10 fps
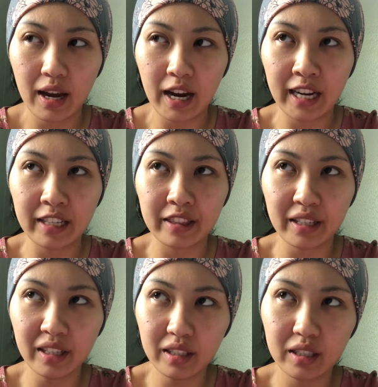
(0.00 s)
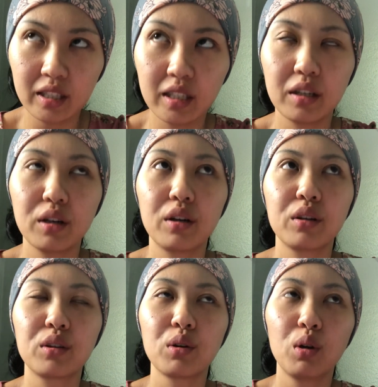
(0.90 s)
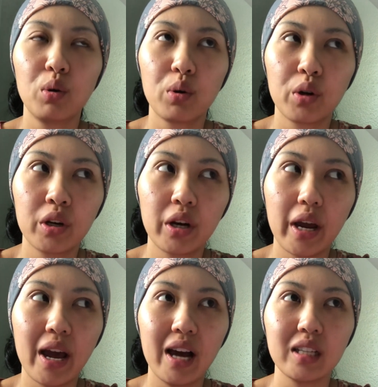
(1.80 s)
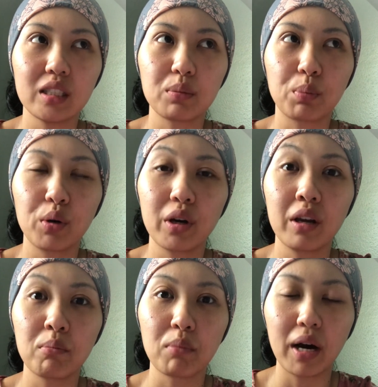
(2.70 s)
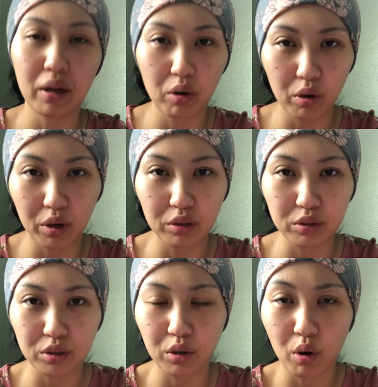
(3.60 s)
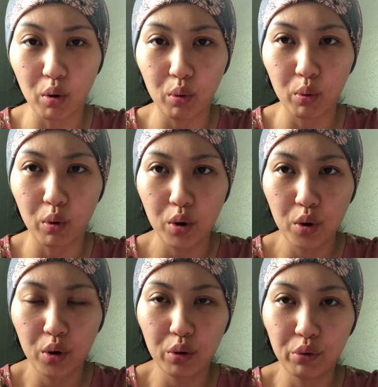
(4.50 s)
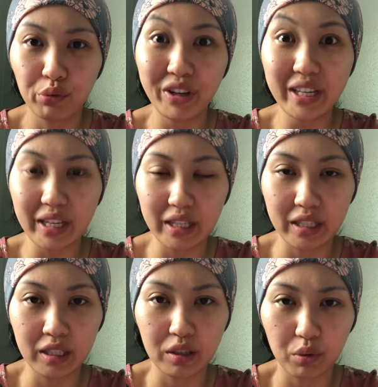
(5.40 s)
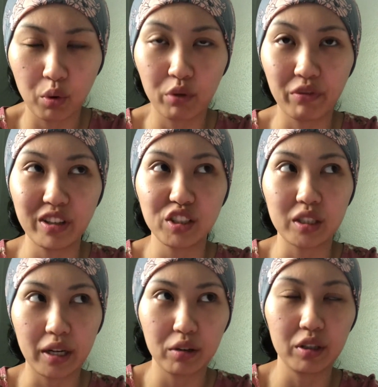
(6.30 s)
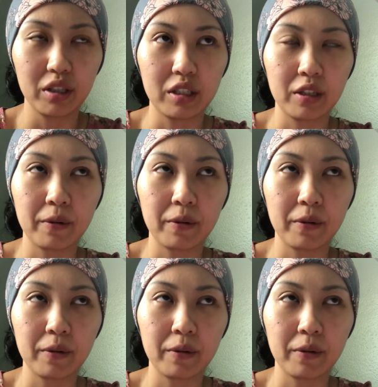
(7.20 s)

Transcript: I think the Lord has put in my heart to go vegan or vegetarian